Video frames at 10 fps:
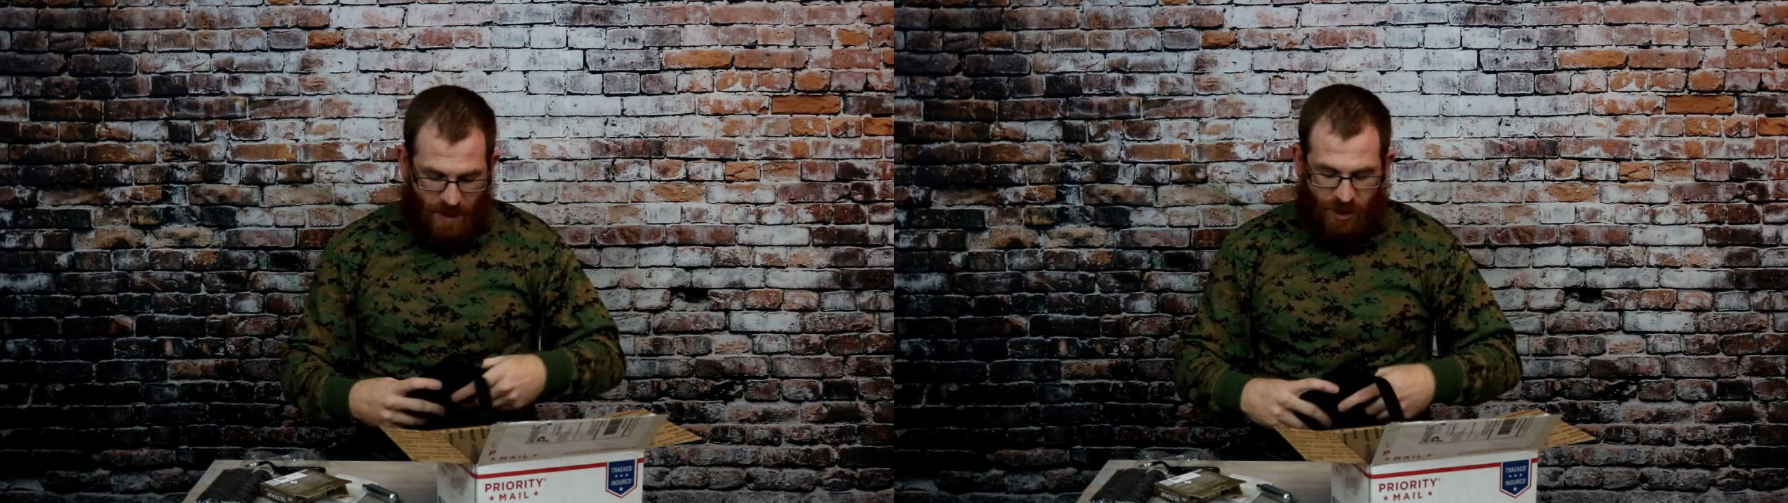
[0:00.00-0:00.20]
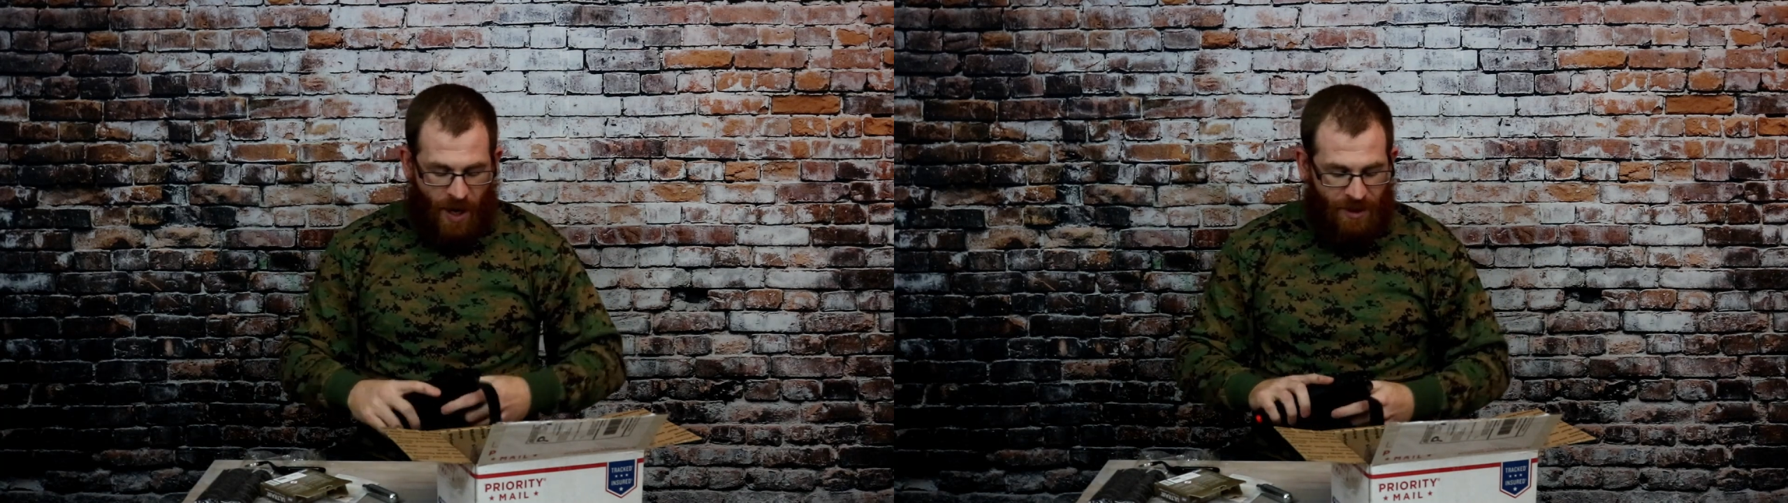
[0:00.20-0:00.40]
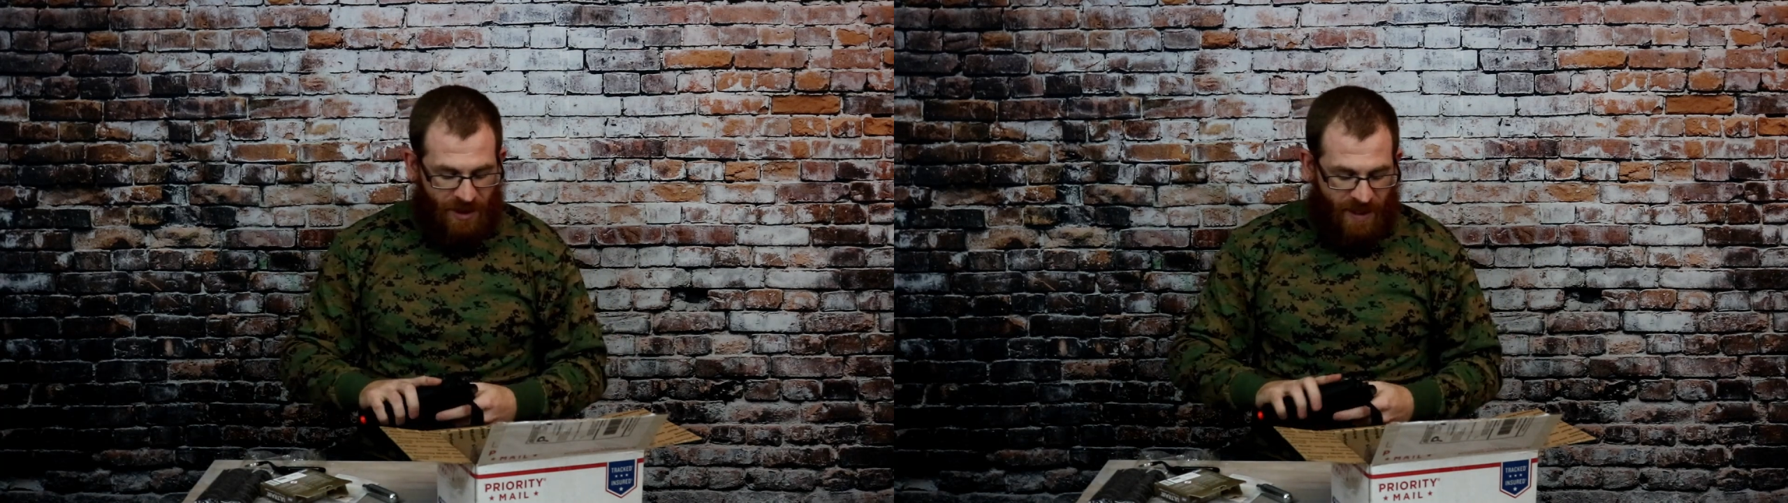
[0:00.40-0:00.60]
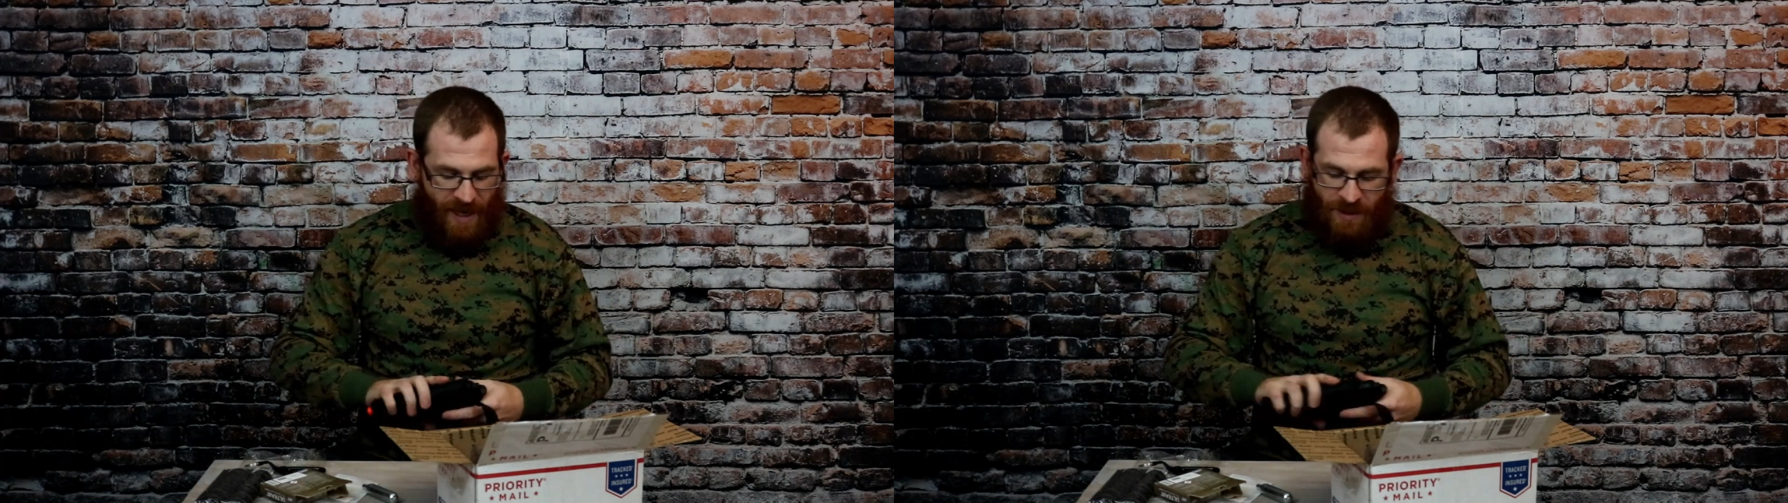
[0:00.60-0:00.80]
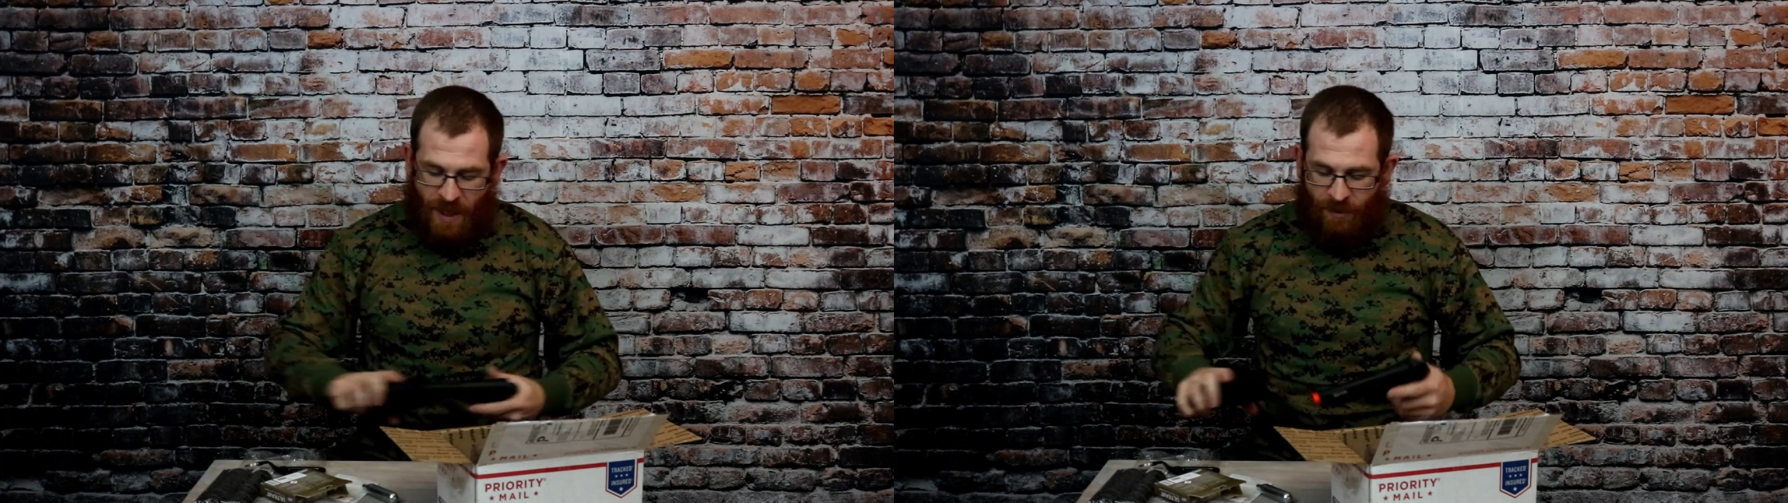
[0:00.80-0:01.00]
So just
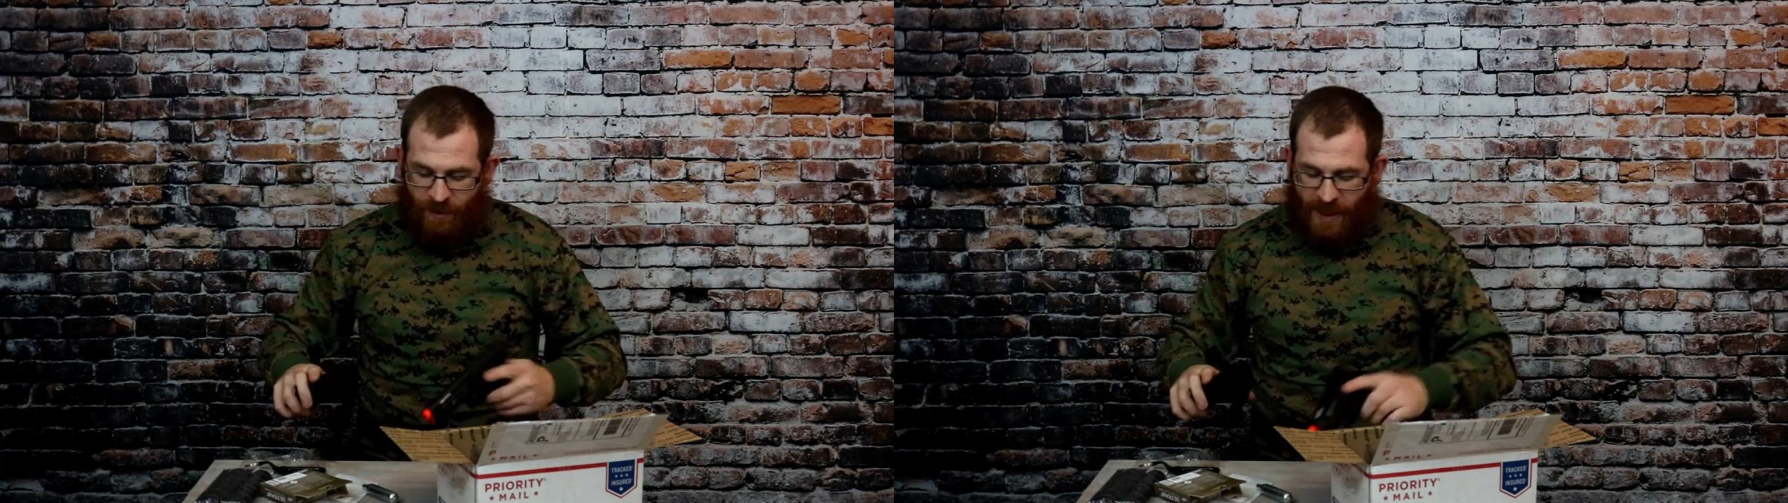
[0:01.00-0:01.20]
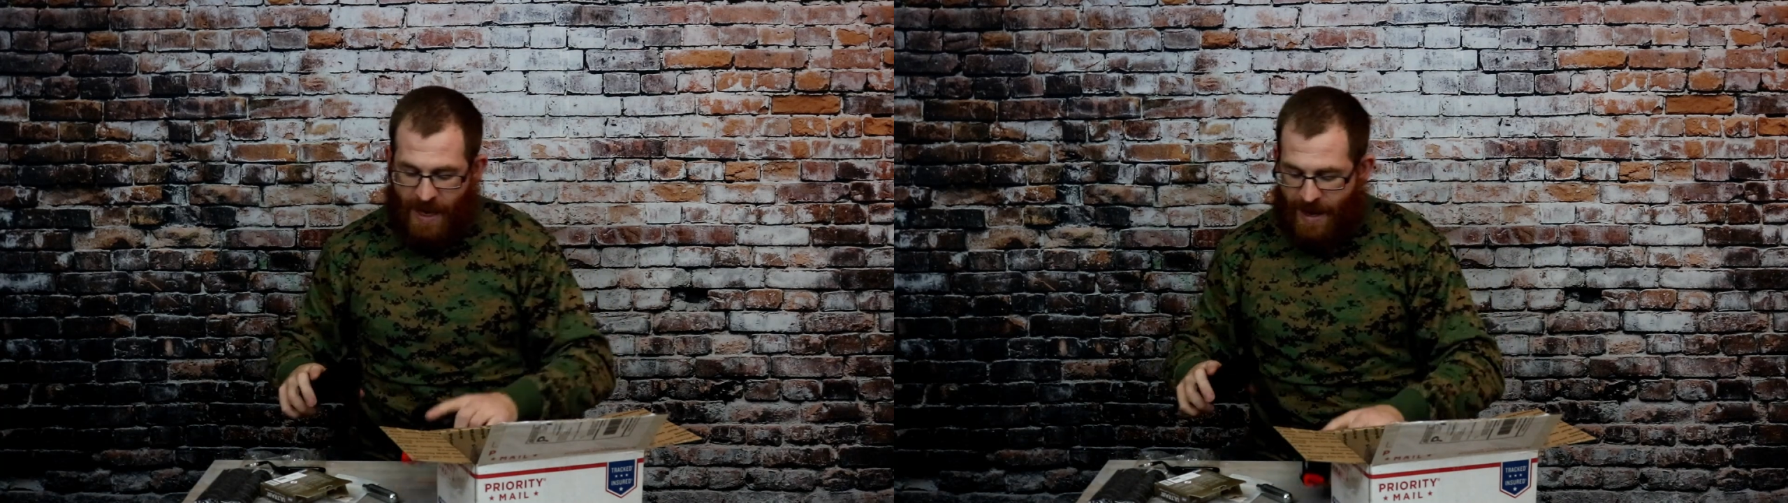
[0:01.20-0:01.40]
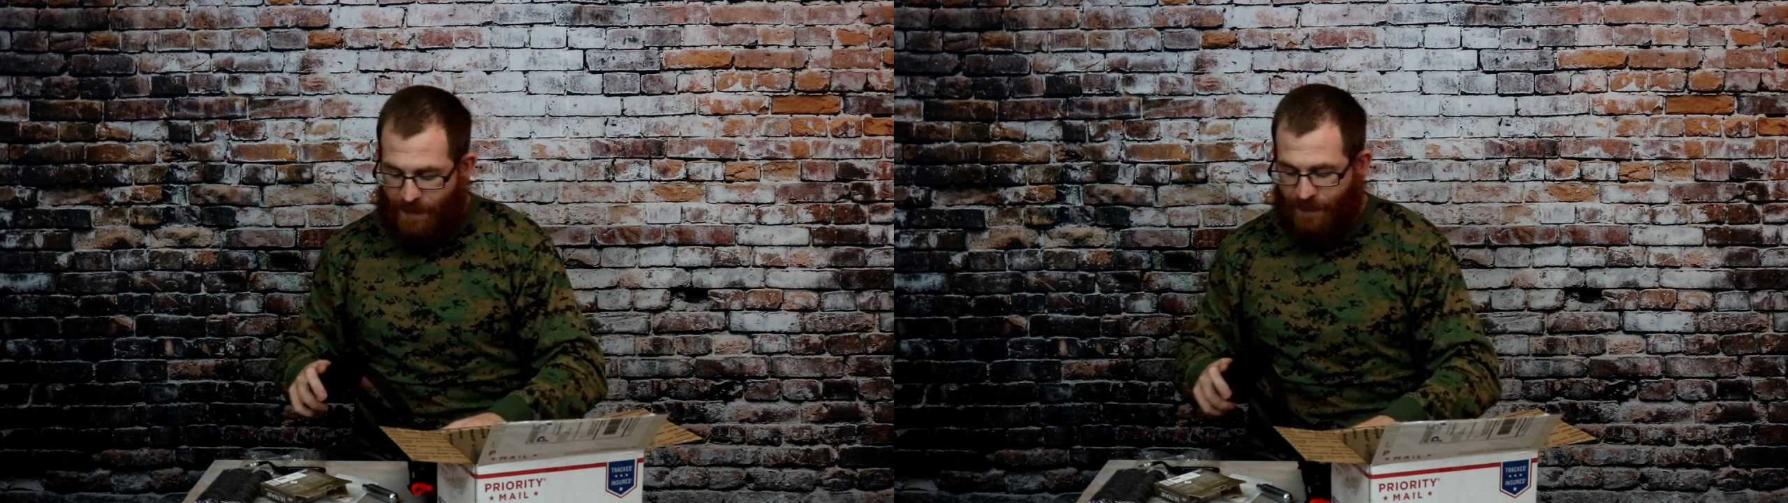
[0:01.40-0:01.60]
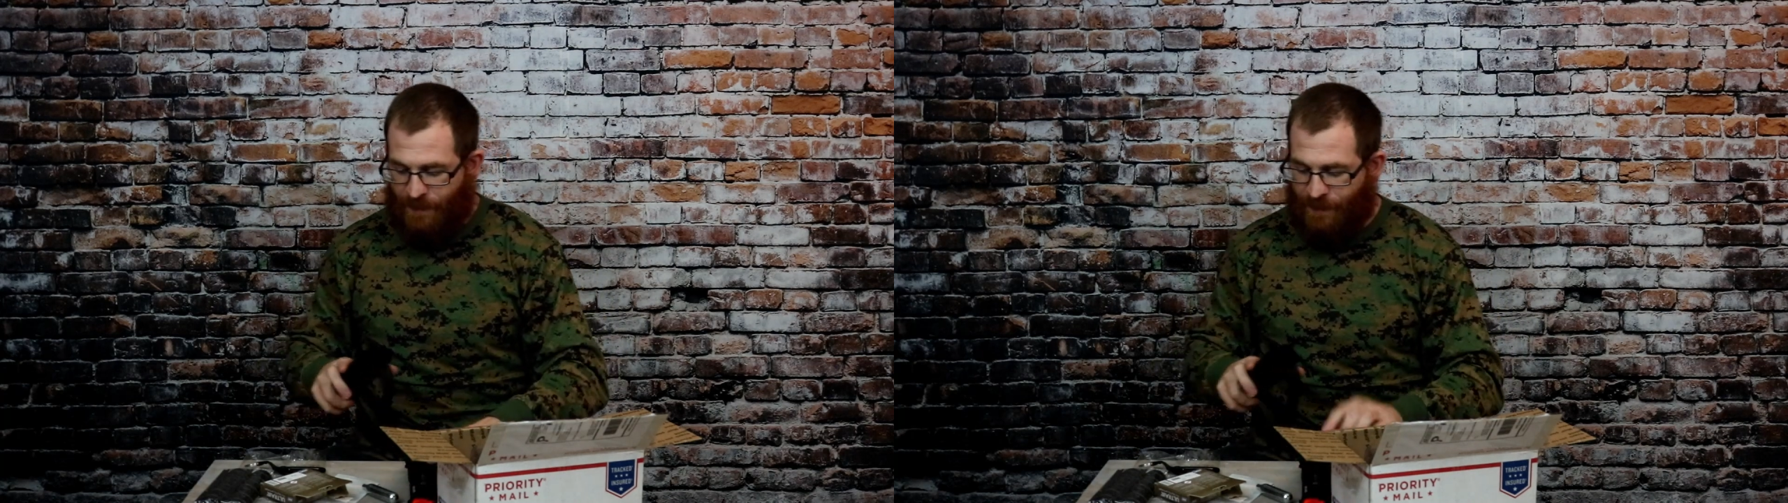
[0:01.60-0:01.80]
as a recap,